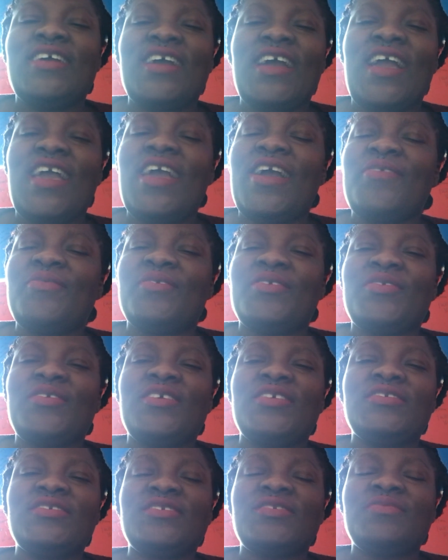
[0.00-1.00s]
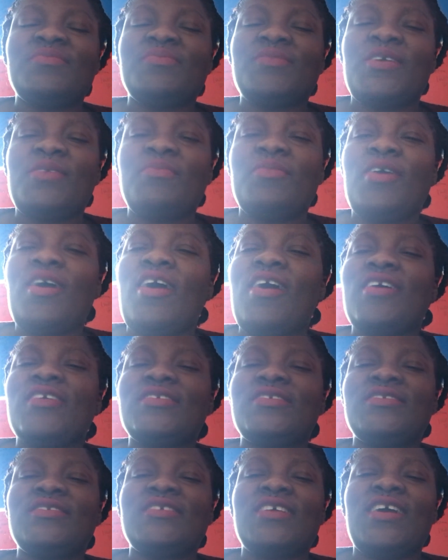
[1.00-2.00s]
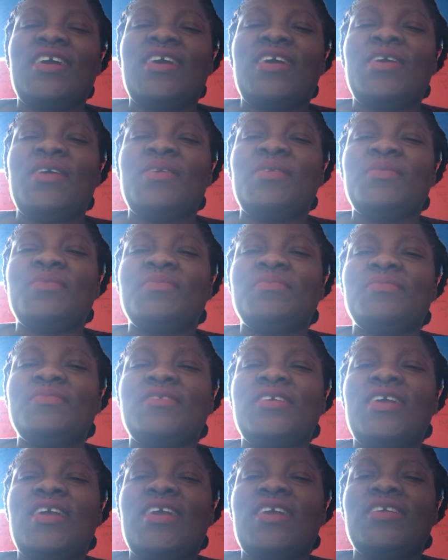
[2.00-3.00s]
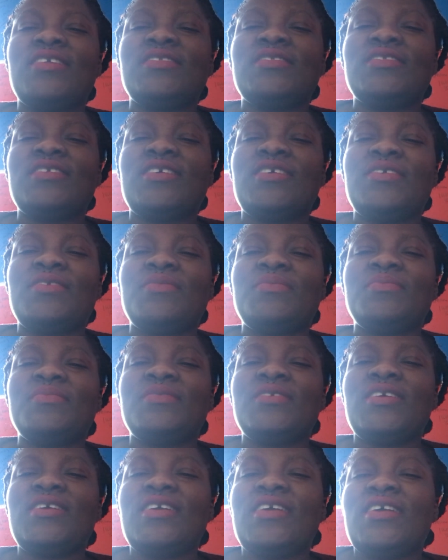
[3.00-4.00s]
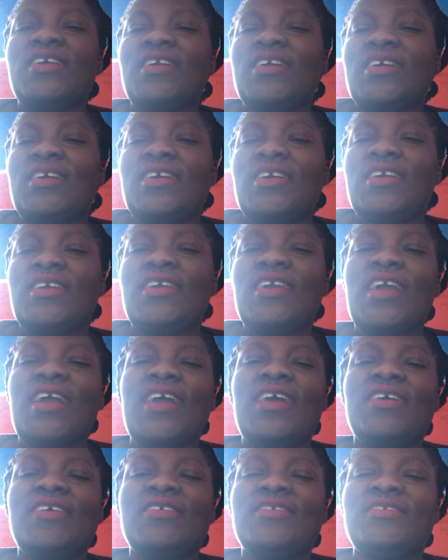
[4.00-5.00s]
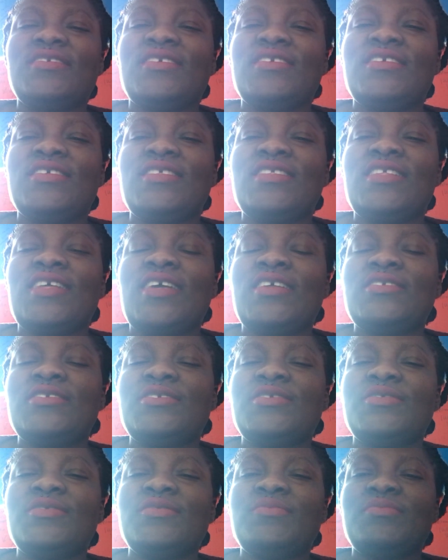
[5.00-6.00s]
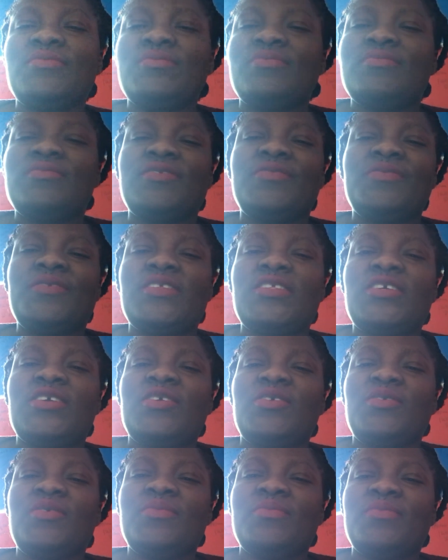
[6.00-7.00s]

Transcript: I have a crush on my boss. Um, and um yeah, that's the video.